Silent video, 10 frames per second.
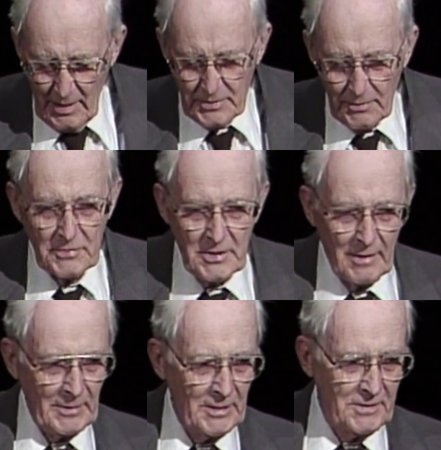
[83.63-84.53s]

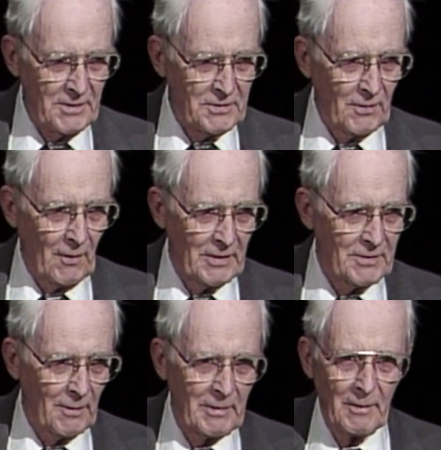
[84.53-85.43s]
Jerusalem is destroyed,
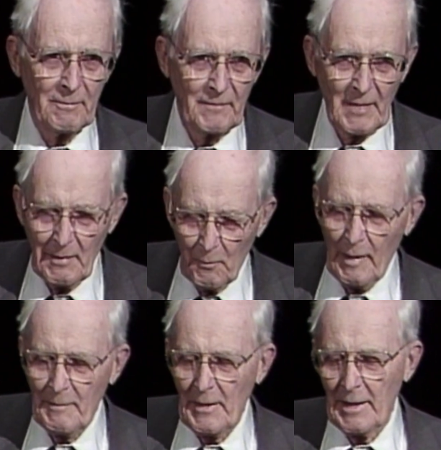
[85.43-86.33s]
so we can
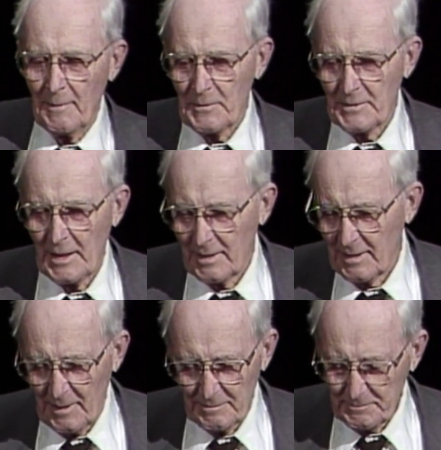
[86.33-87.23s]
wipe that up and take that